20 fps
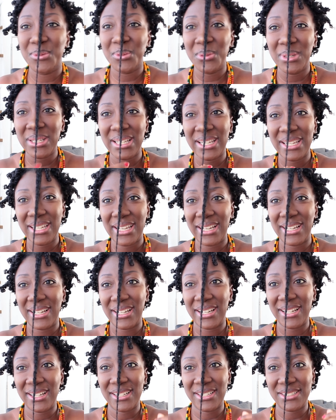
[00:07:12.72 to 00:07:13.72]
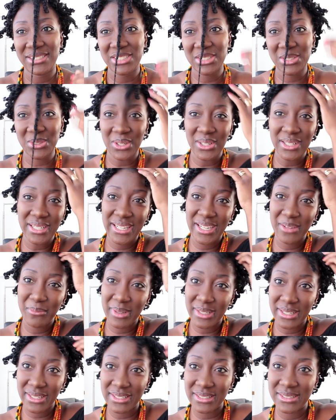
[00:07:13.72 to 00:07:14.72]
really shrunken,
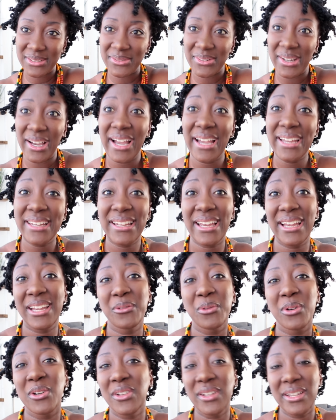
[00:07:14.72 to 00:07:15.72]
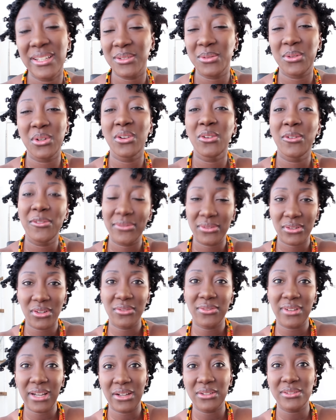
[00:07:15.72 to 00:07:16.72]
but that is fine. It will
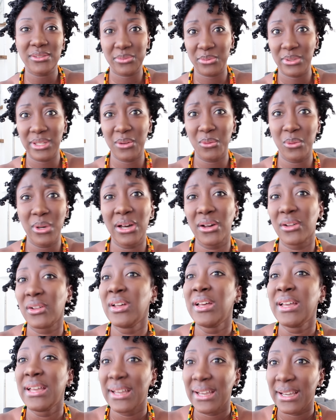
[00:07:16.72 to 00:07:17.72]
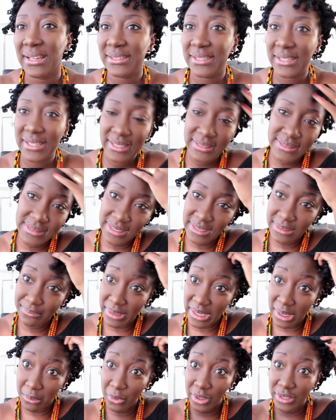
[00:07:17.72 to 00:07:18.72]
fluff out really well the next day.
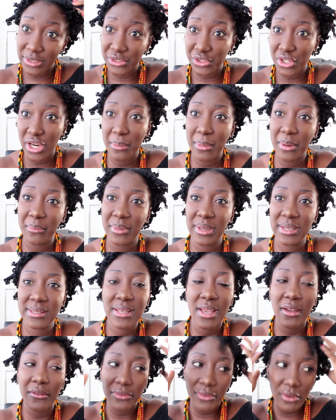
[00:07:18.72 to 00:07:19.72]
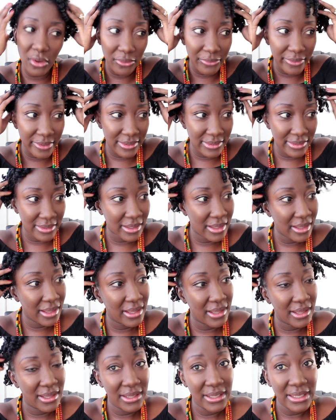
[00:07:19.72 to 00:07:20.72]
But I'm going to try my best and fluff it
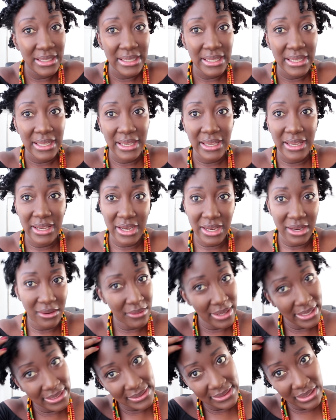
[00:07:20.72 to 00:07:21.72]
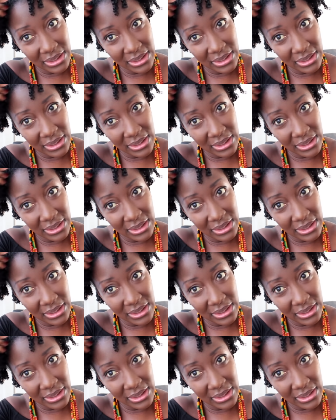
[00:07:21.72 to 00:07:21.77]
right